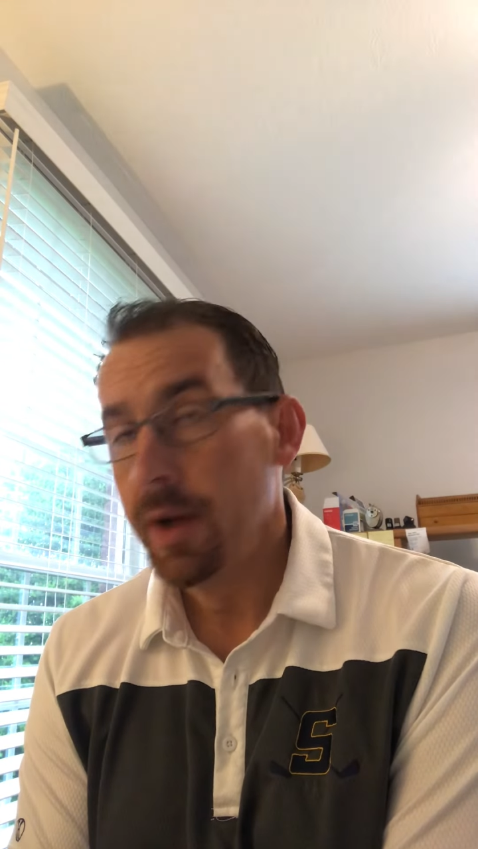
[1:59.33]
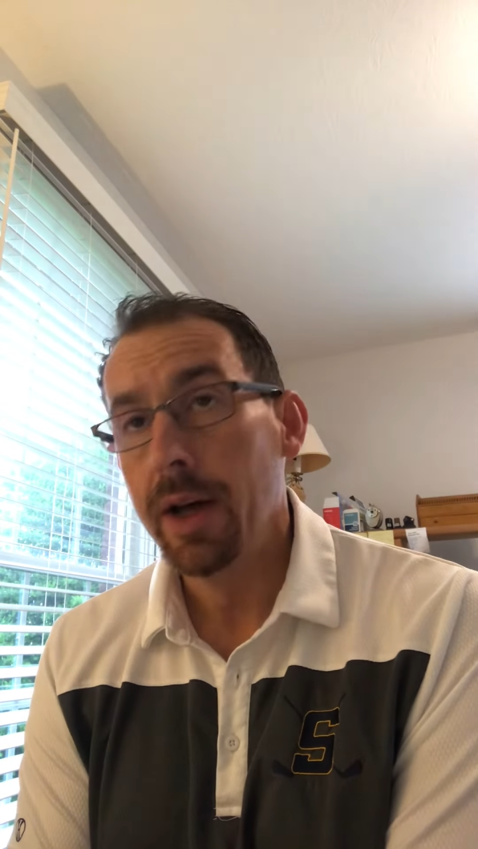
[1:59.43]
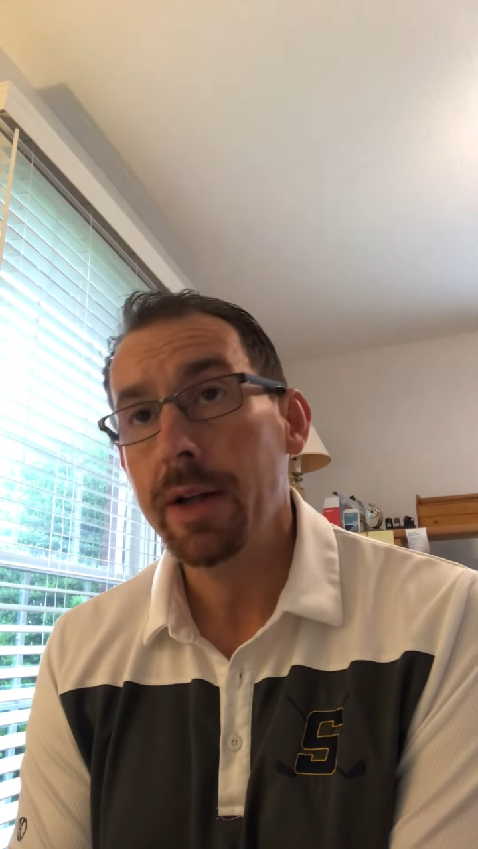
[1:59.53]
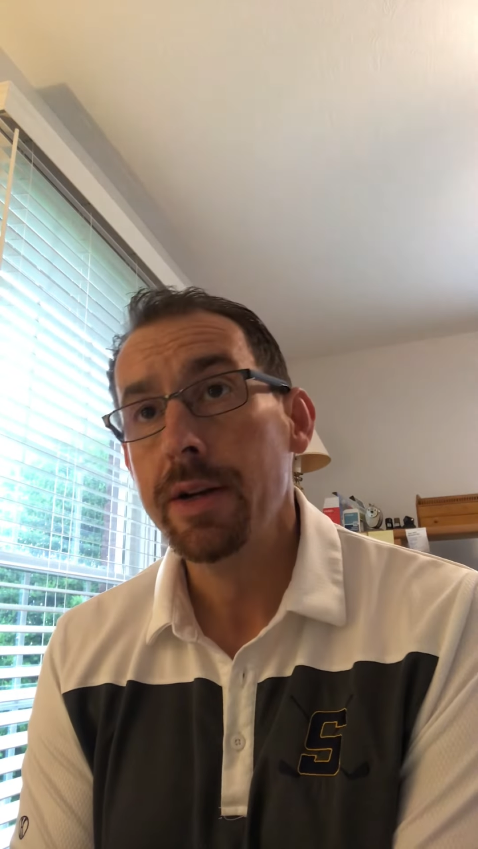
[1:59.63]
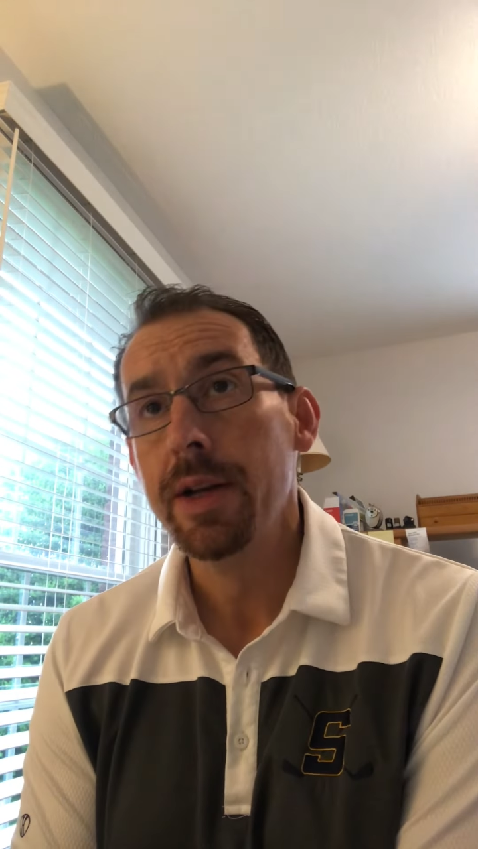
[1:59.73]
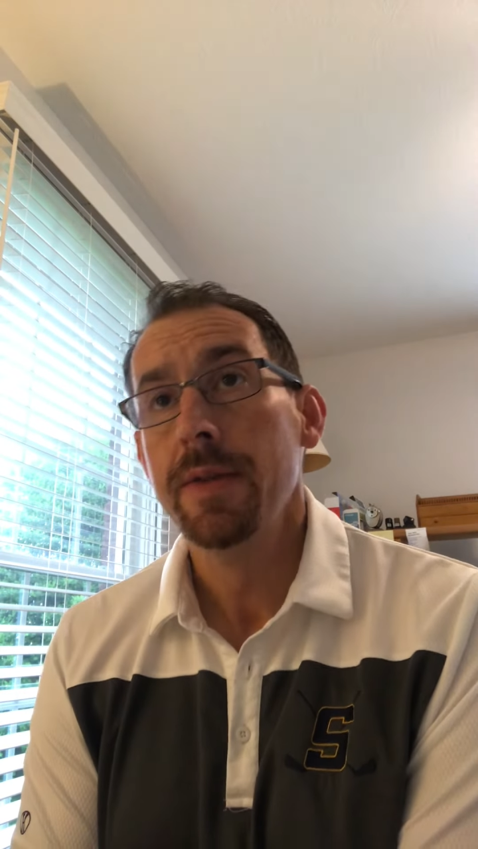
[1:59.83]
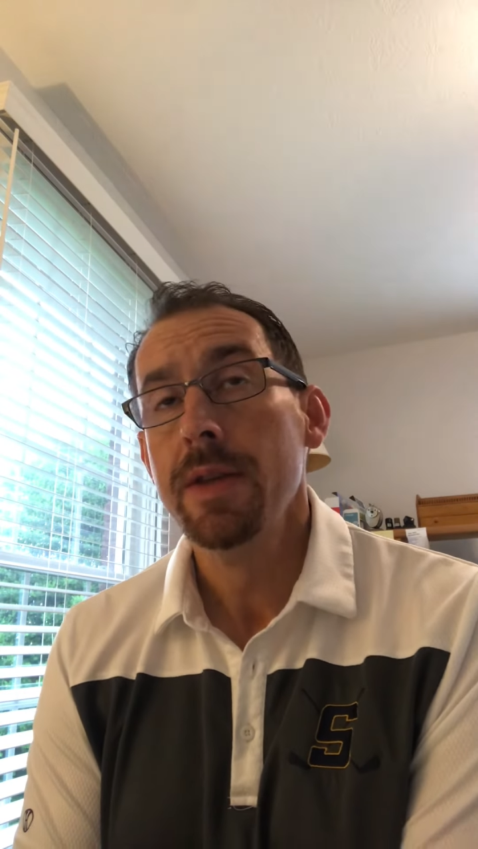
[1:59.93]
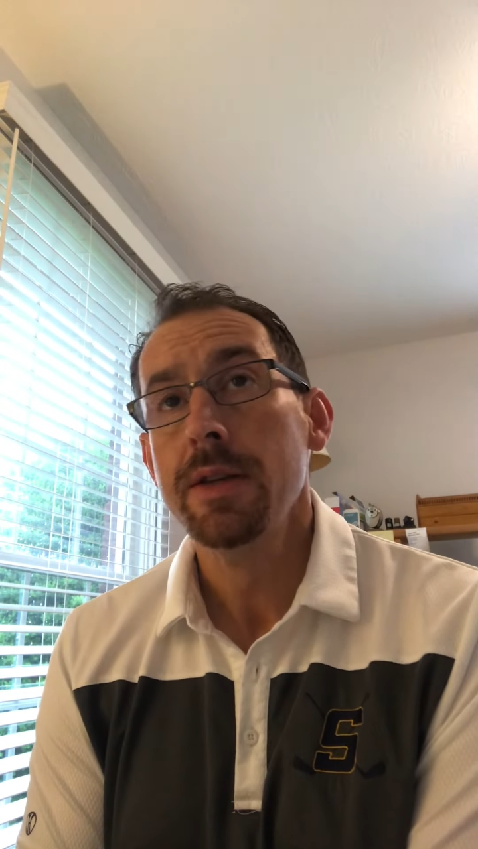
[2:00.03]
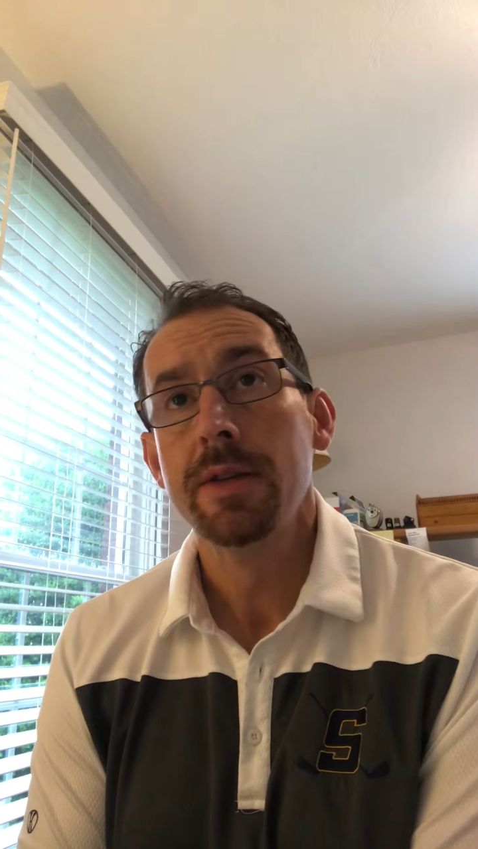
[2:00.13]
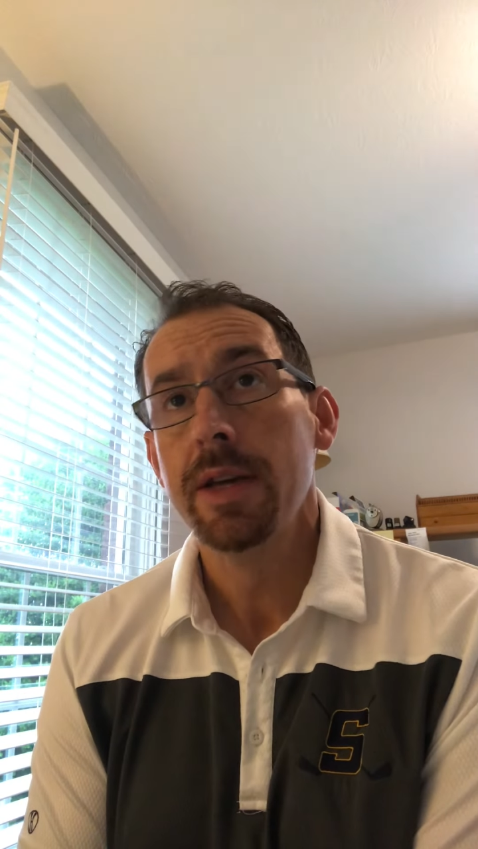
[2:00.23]
uh, done
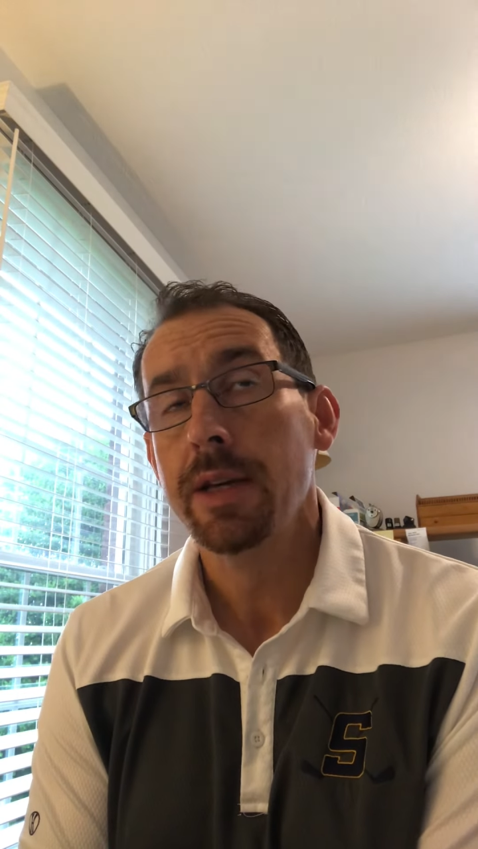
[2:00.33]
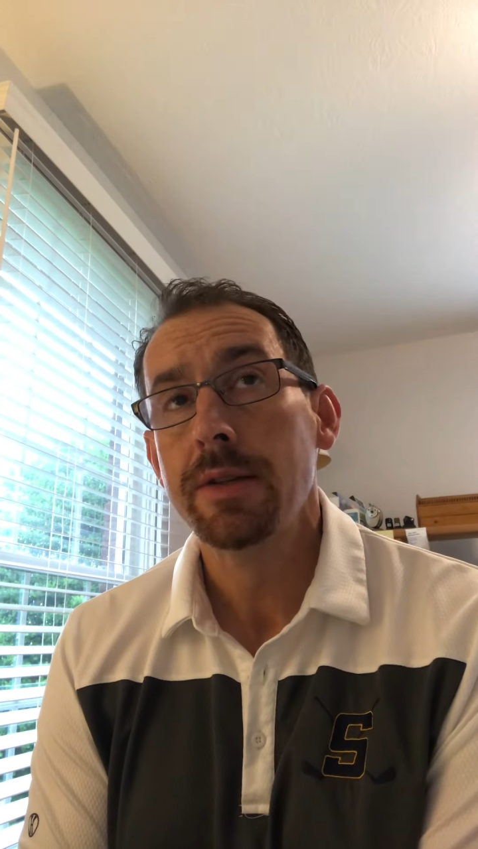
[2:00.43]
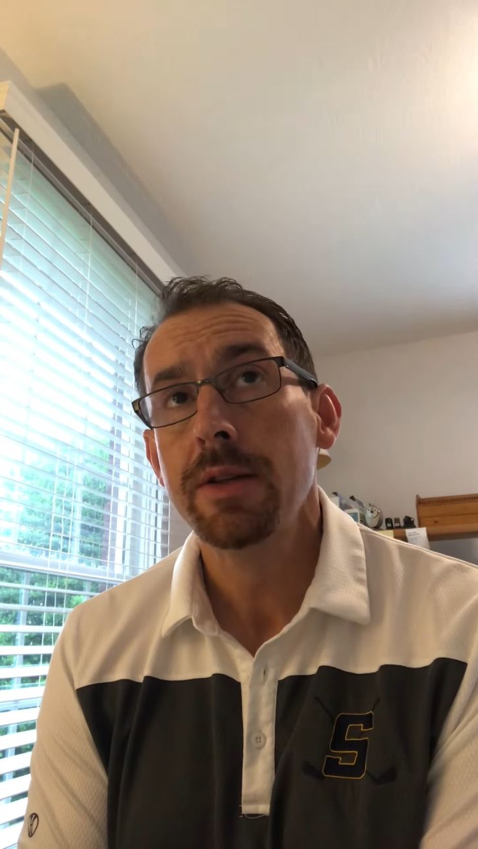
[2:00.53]
these things.